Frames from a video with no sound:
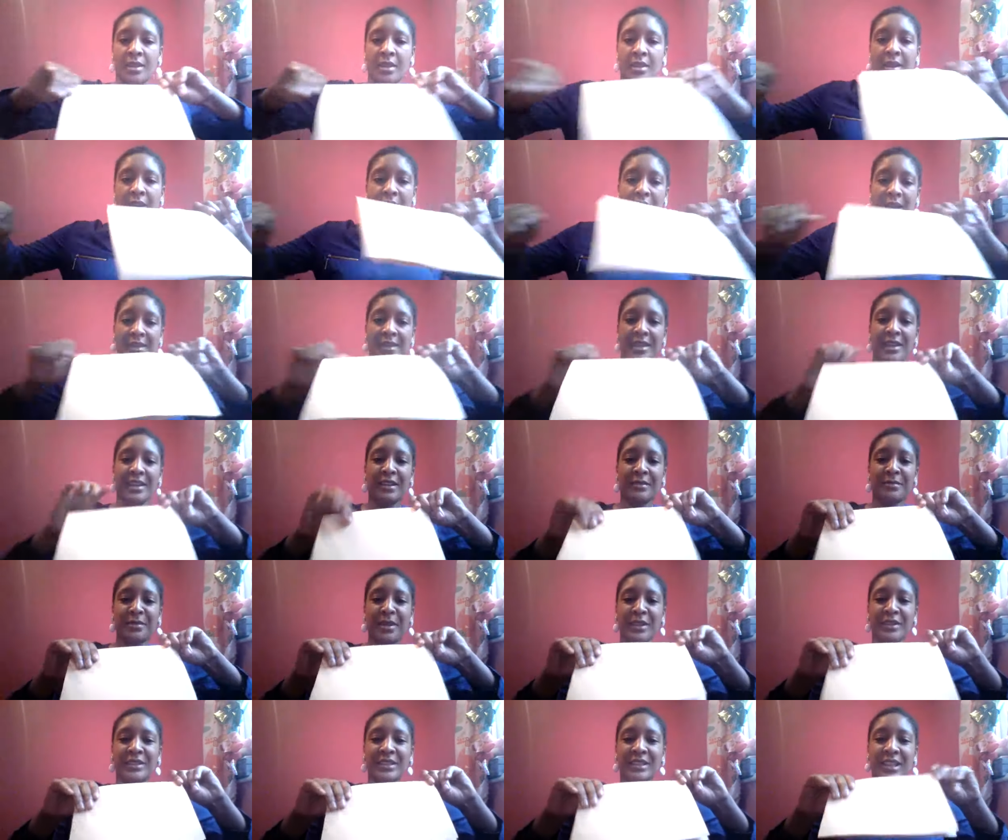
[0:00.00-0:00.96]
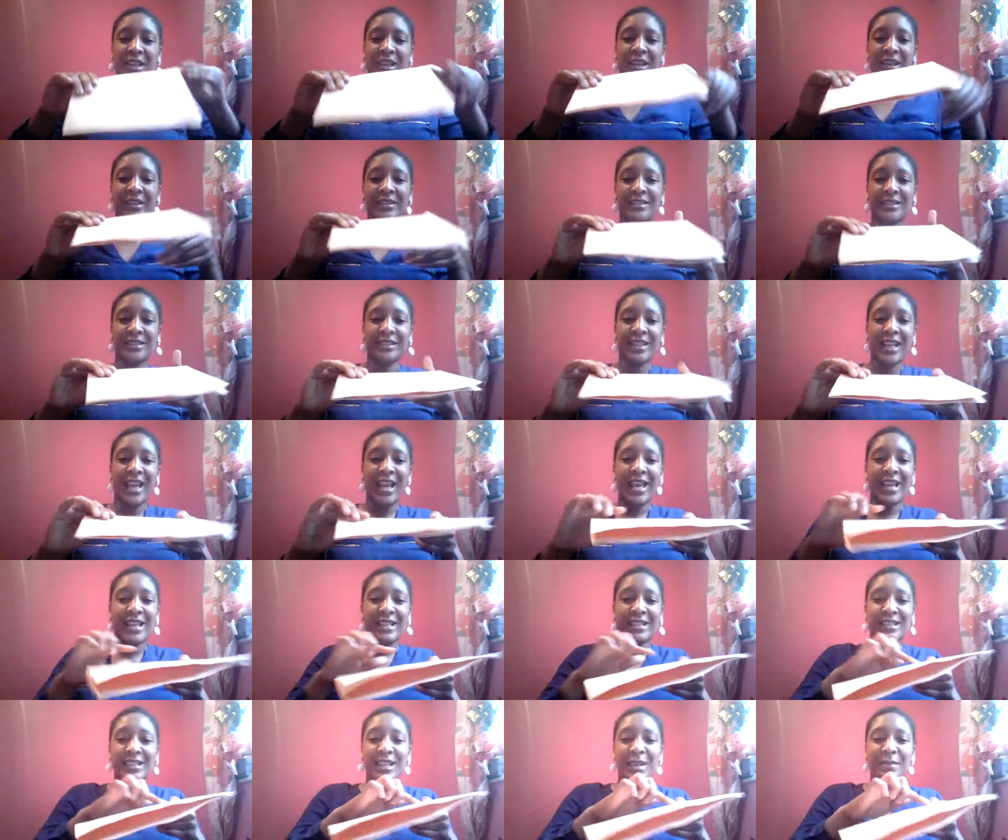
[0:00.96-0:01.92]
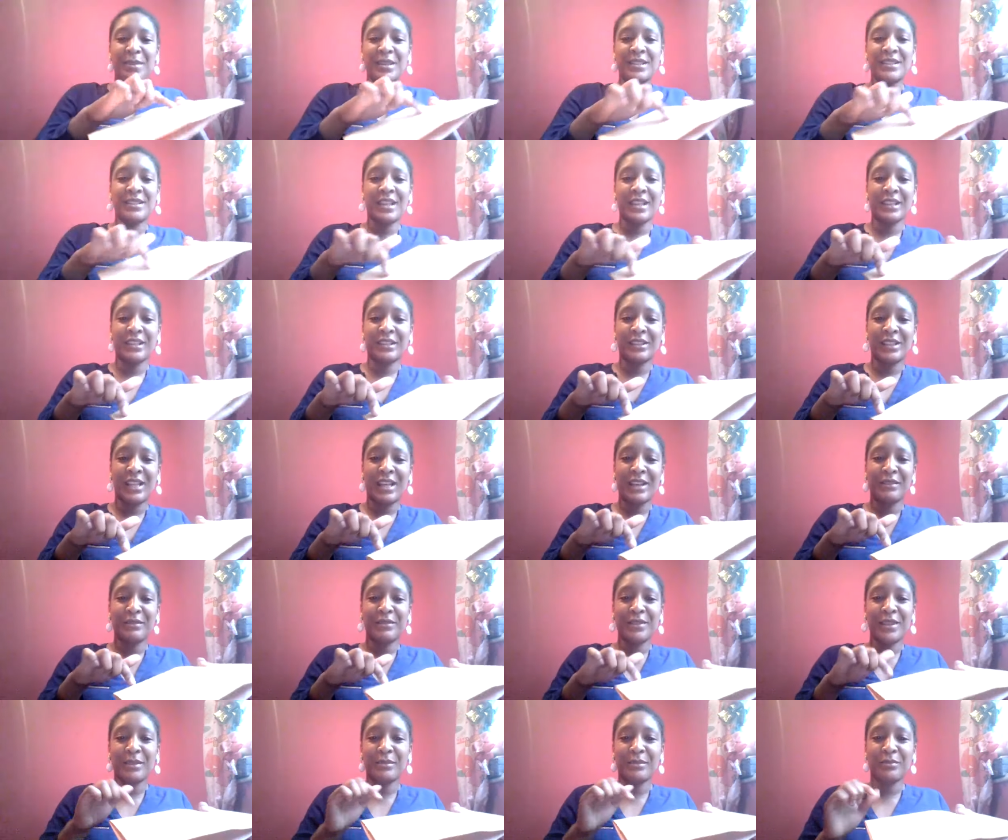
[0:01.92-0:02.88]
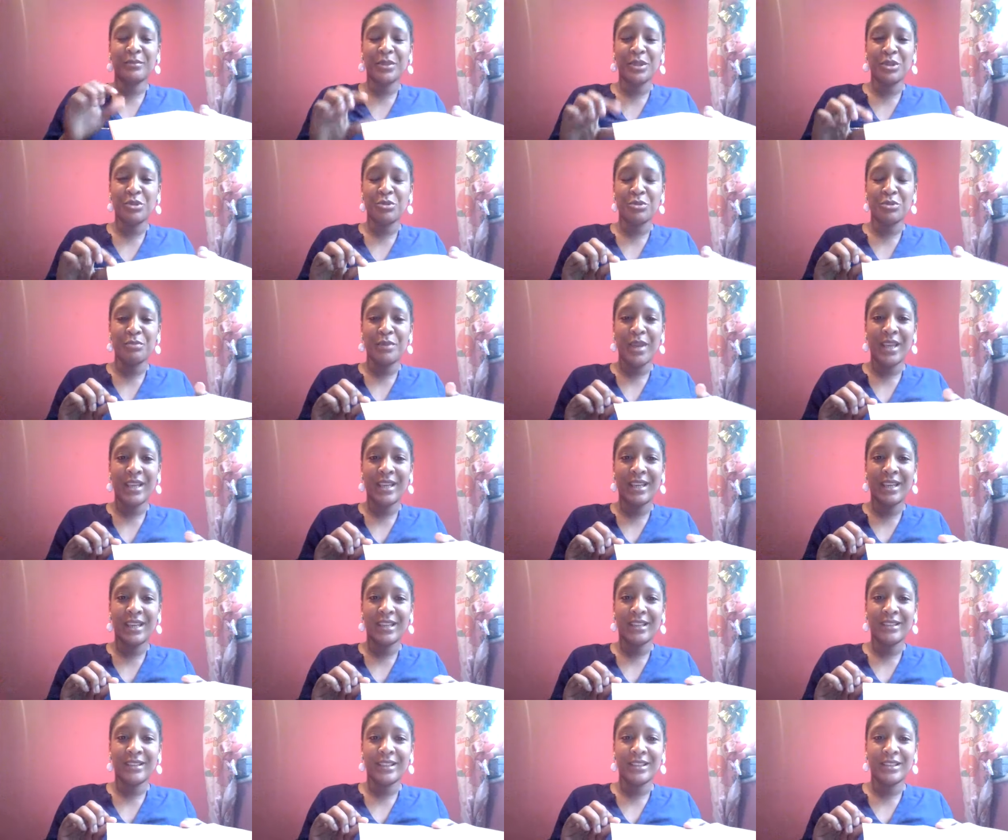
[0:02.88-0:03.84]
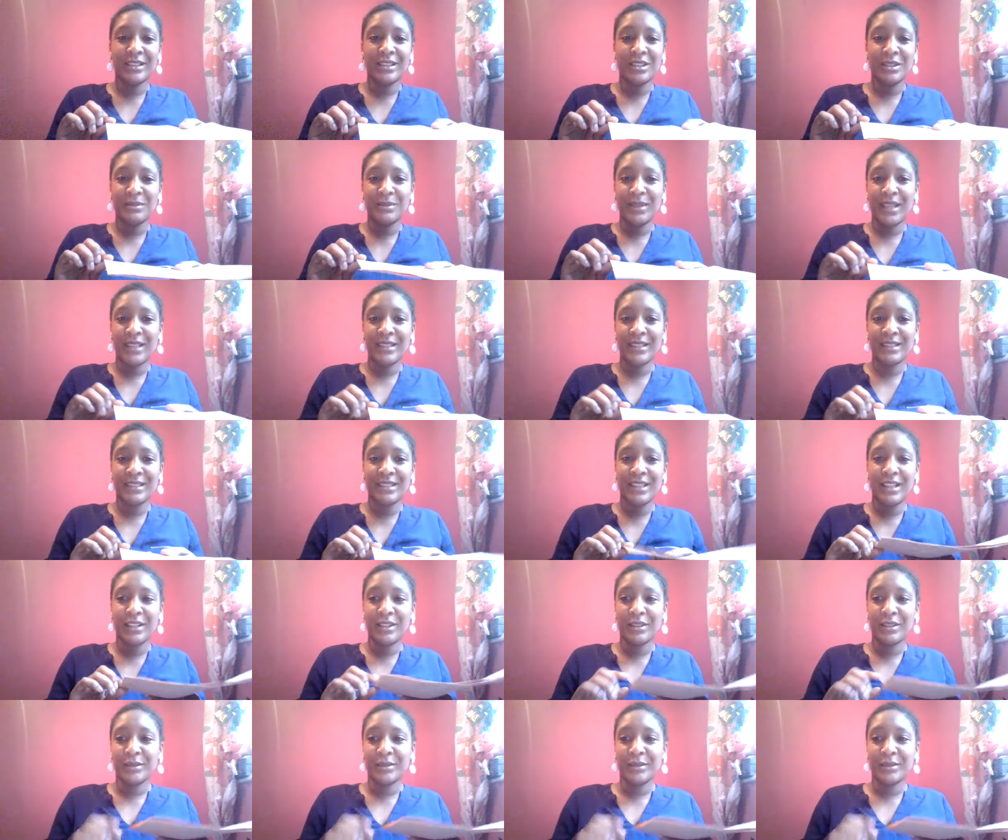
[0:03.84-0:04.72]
and then I'm going to cut a semicircle out of it which will make it into a circle.